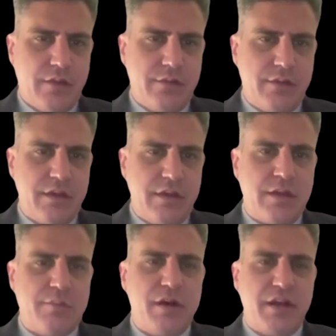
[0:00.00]
The
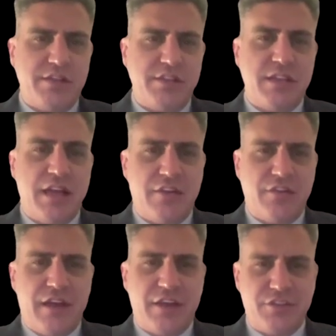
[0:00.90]
composite
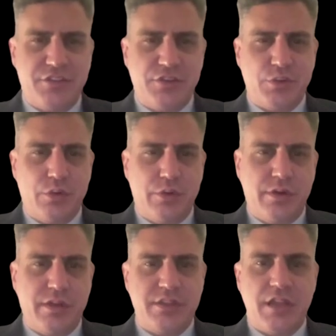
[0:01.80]
satisfaction
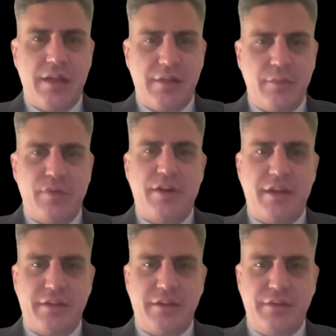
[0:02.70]
score is highly
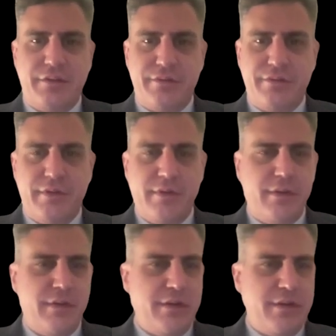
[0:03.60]
predictive,
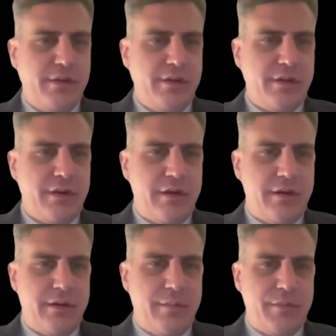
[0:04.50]

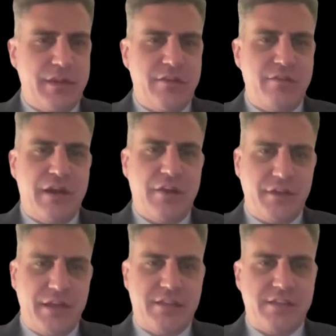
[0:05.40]
and it
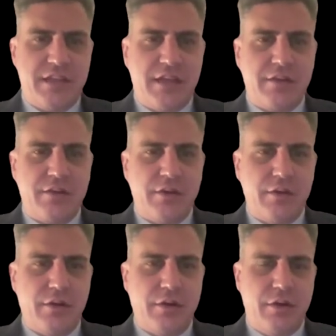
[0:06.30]
validates
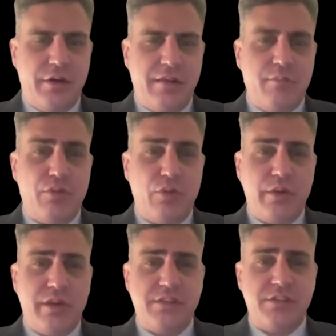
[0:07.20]
that employee